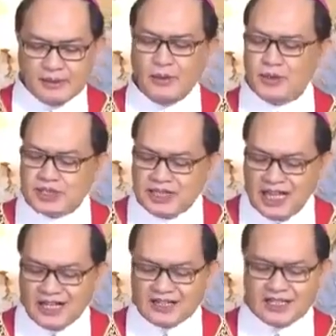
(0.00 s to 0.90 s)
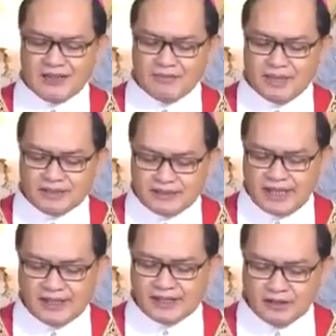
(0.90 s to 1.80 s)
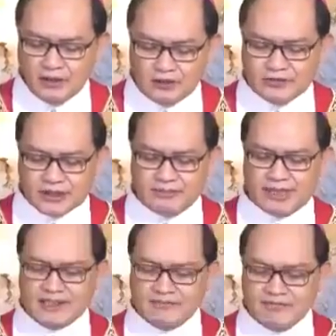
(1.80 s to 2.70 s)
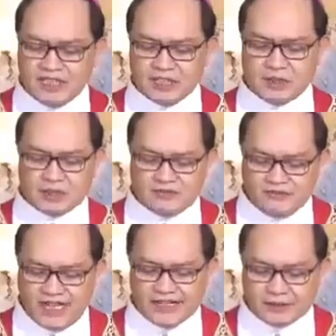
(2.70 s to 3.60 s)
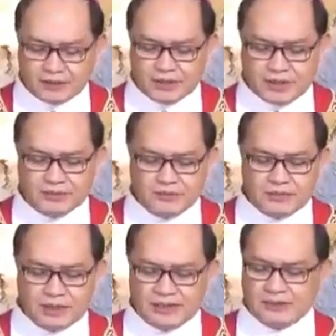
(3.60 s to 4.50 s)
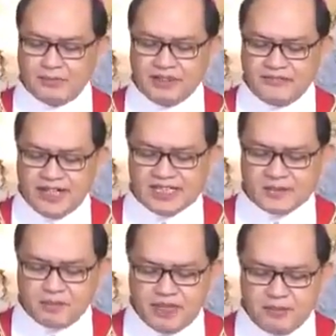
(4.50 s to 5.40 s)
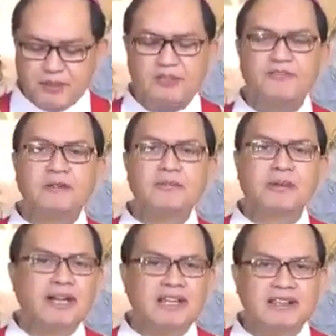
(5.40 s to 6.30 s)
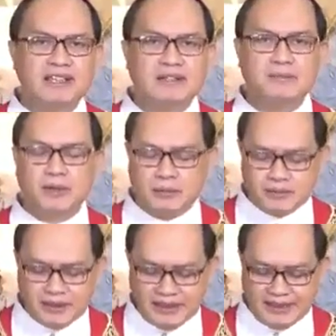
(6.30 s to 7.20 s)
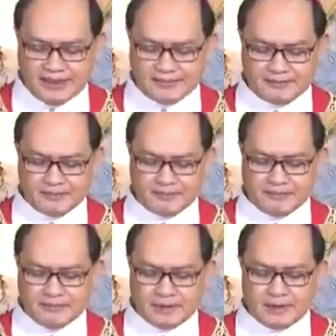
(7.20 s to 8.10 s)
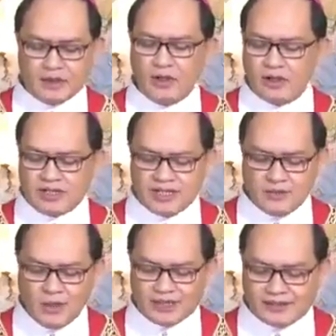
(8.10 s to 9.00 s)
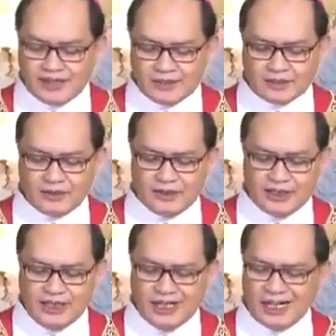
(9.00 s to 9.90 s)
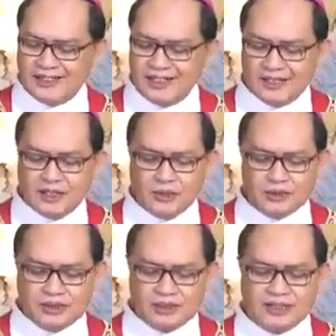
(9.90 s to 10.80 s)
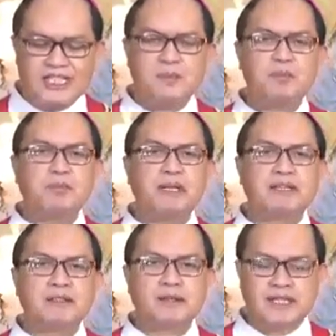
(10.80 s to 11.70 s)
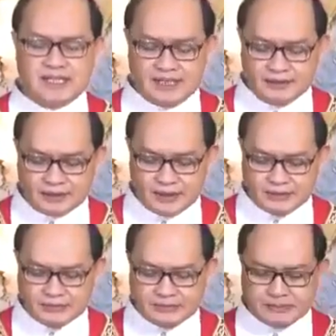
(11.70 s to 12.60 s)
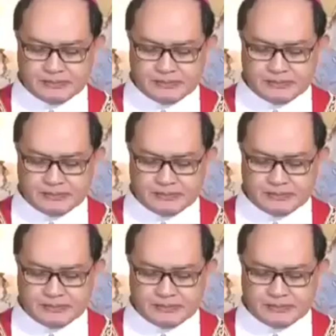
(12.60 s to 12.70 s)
whose lungs have been taken over by a vicious virus that prevents people from breathing properly, causing what they call an acute respiratory syndrome.